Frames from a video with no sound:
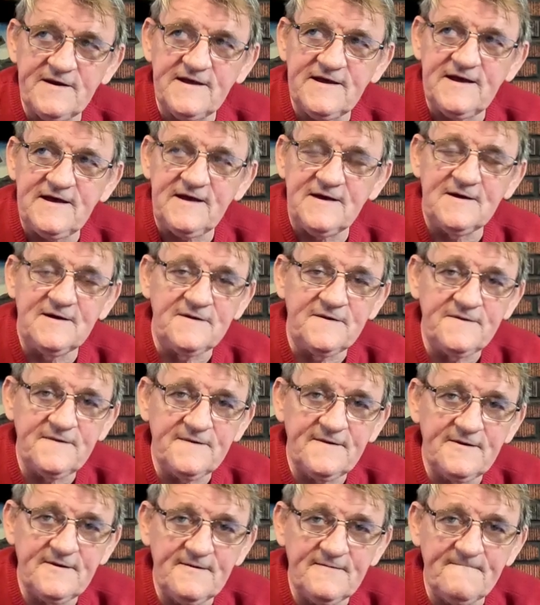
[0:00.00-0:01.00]
it again,
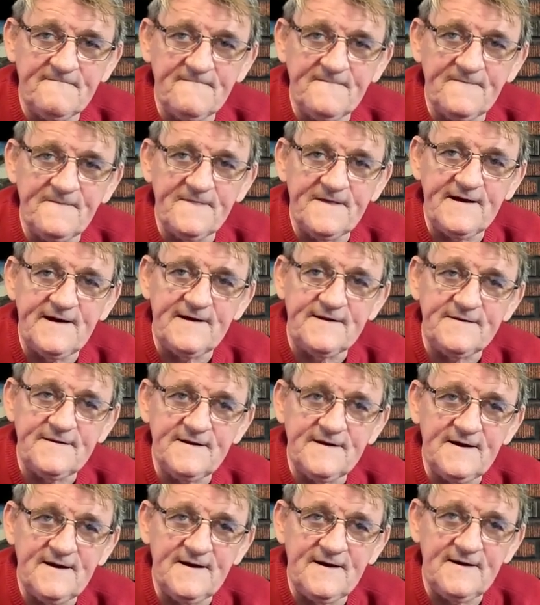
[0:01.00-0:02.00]
that
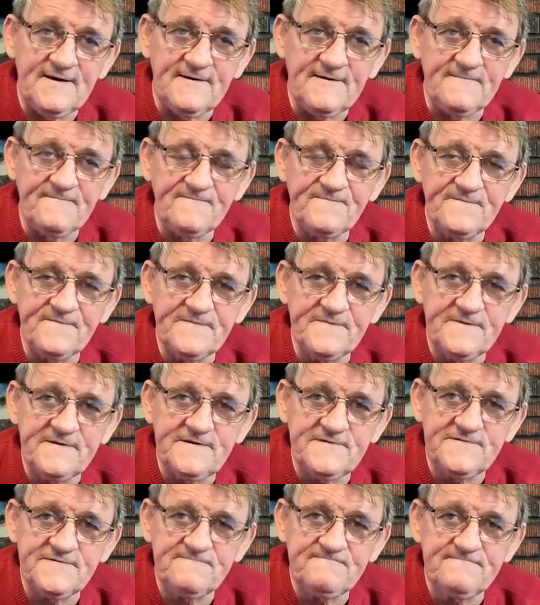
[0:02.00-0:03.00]

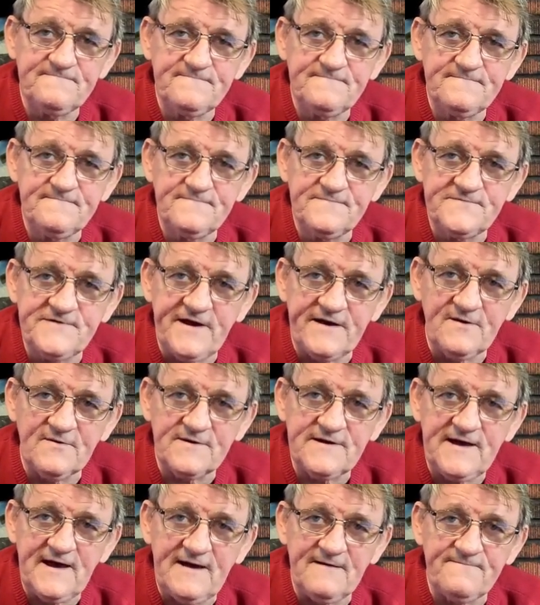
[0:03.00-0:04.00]
these channel
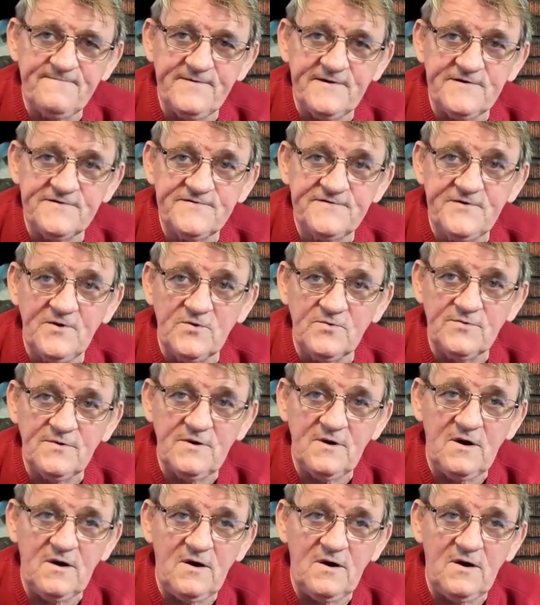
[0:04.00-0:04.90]
catfish don't